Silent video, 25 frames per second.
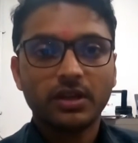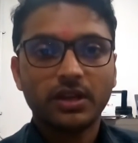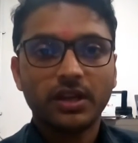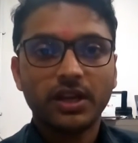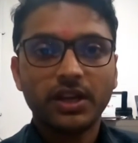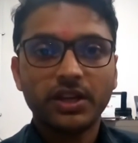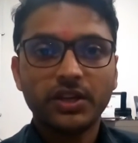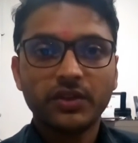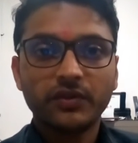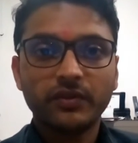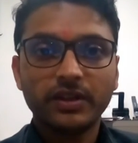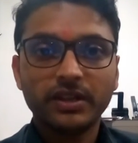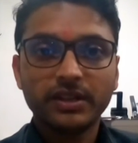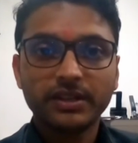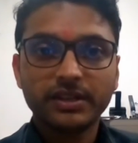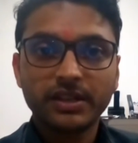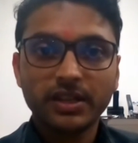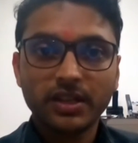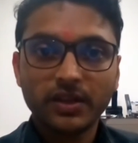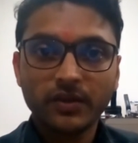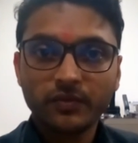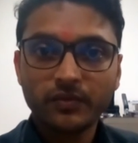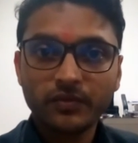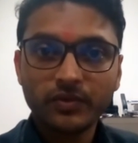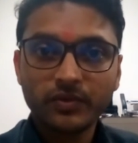It will
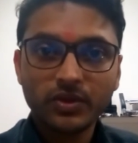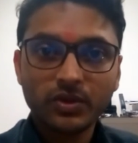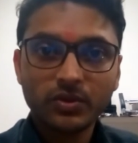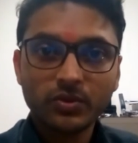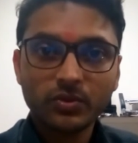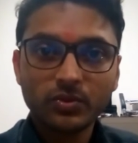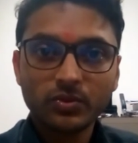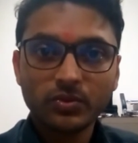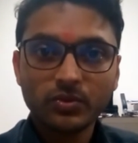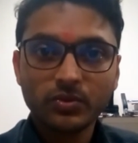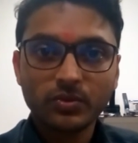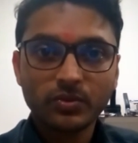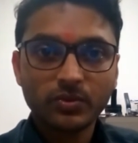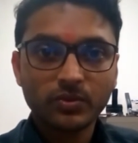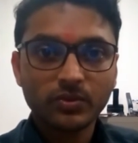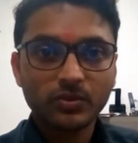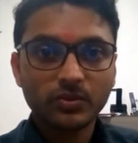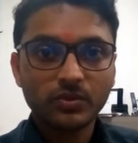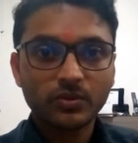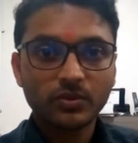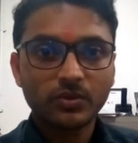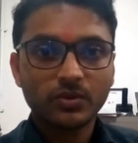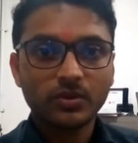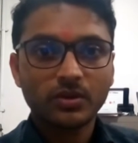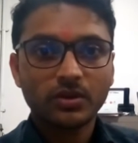give you
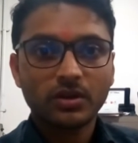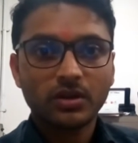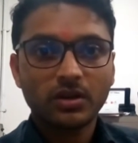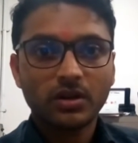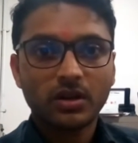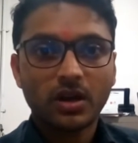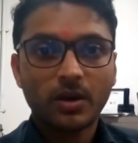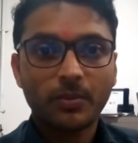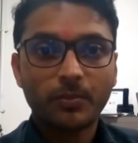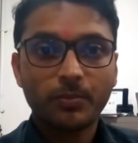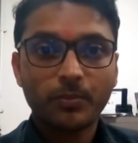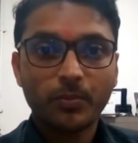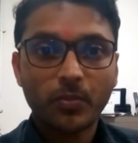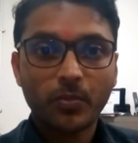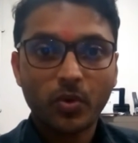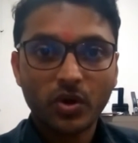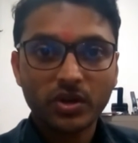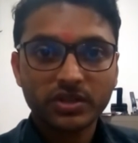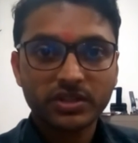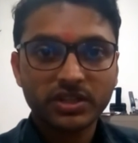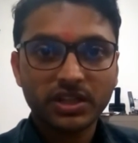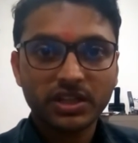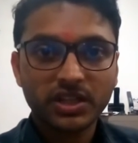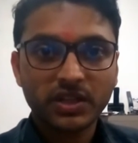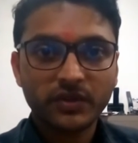a
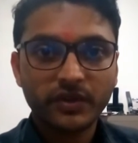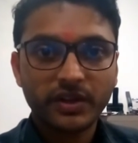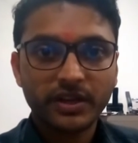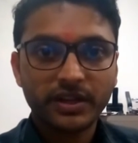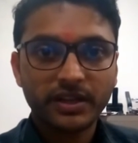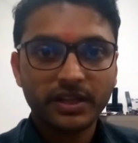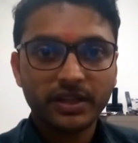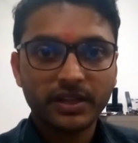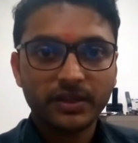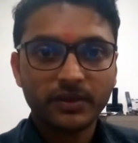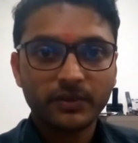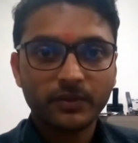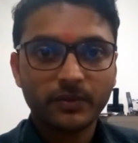positivity.